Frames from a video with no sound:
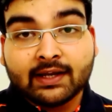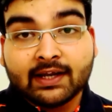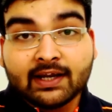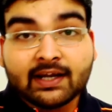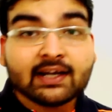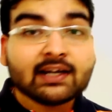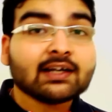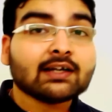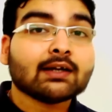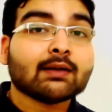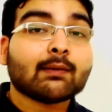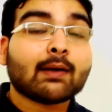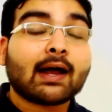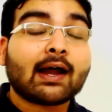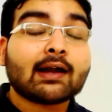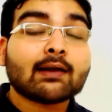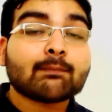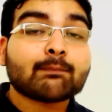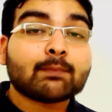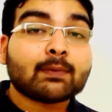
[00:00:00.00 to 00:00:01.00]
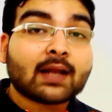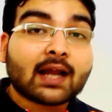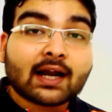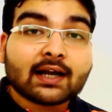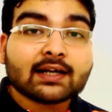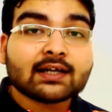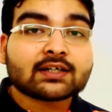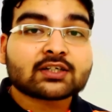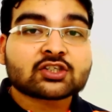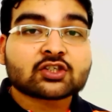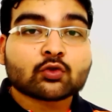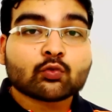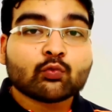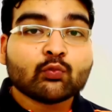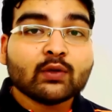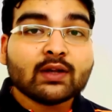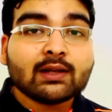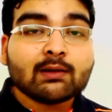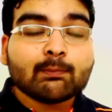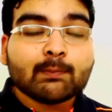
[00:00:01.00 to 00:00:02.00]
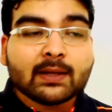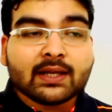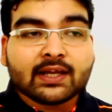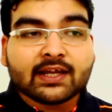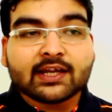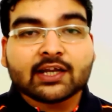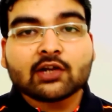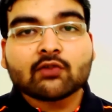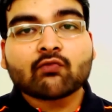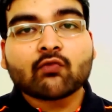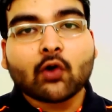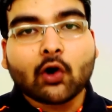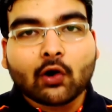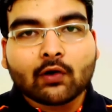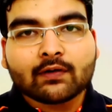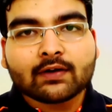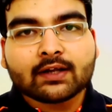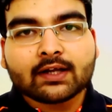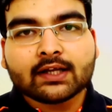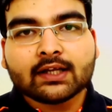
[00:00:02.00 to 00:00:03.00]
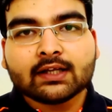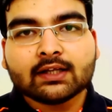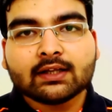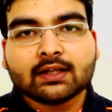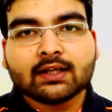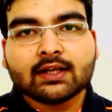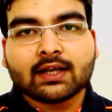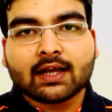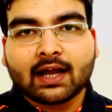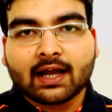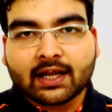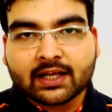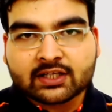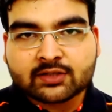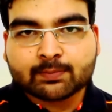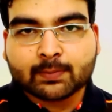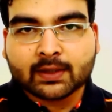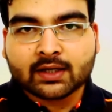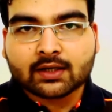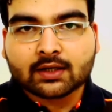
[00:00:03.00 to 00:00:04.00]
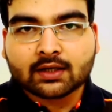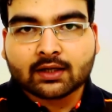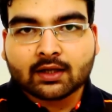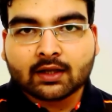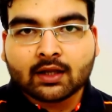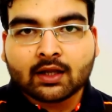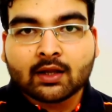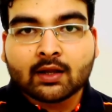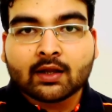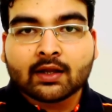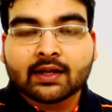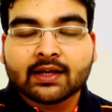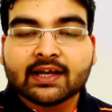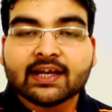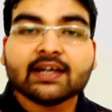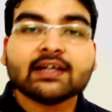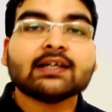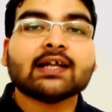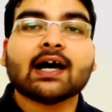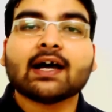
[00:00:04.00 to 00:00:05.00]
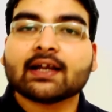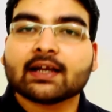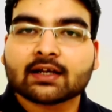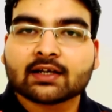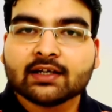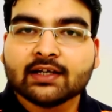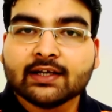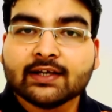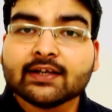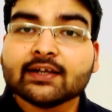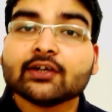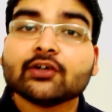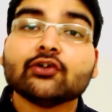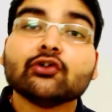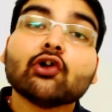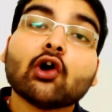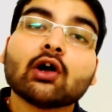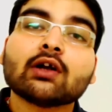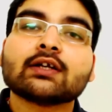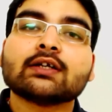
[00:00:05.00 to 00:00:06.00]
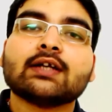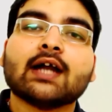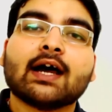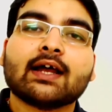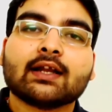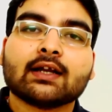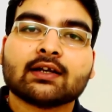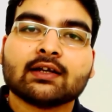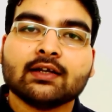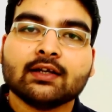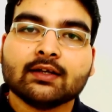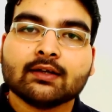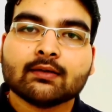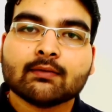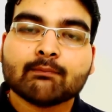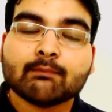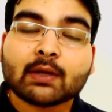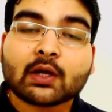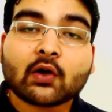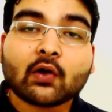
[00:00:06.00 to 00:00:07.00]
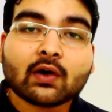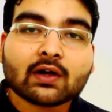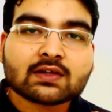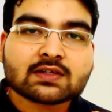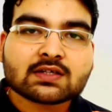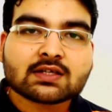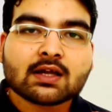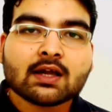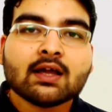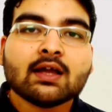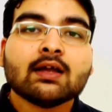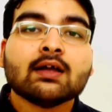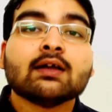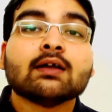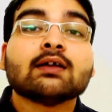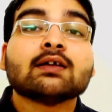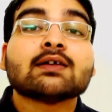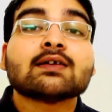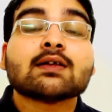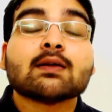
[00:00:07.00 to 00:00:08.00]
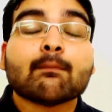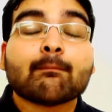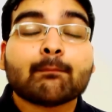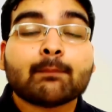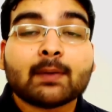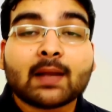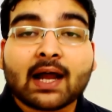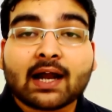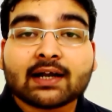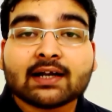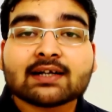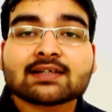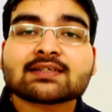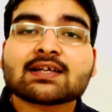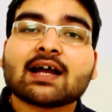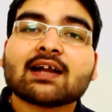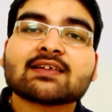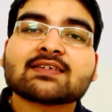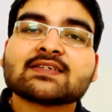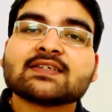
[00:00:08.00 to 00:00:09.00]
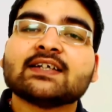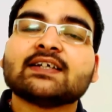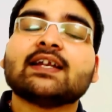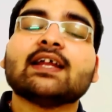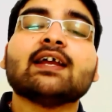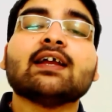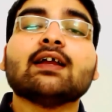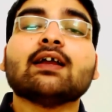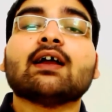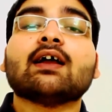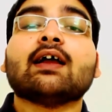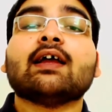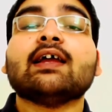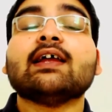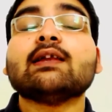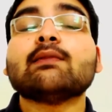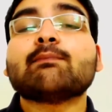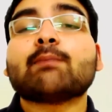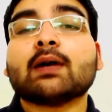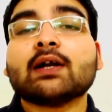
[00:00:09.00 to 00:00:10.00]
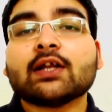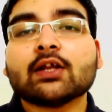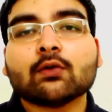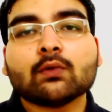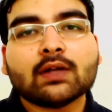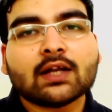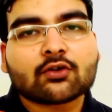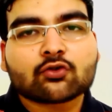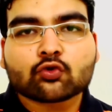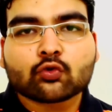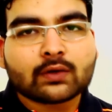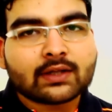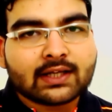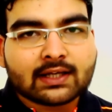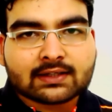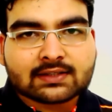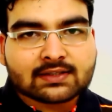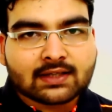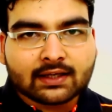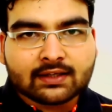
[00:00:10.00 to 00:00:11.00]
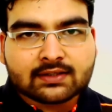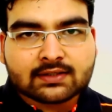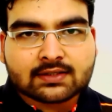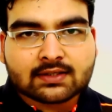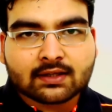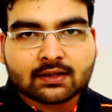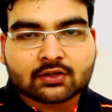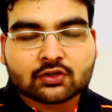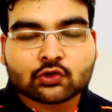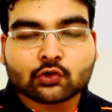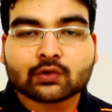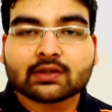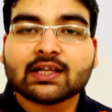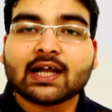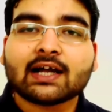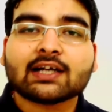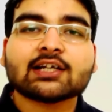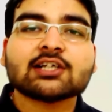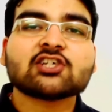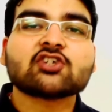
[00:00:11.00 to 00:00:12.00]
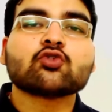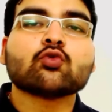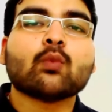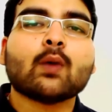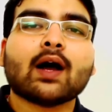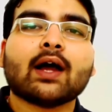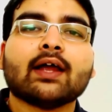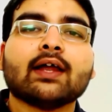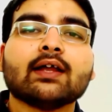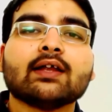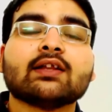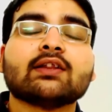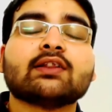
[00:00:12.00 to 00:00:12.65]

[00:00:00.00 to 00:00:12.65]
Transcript: And planets will be involved in the aspect indirectly, not directly, because planets are sitting in particular zodiac signs. So that is why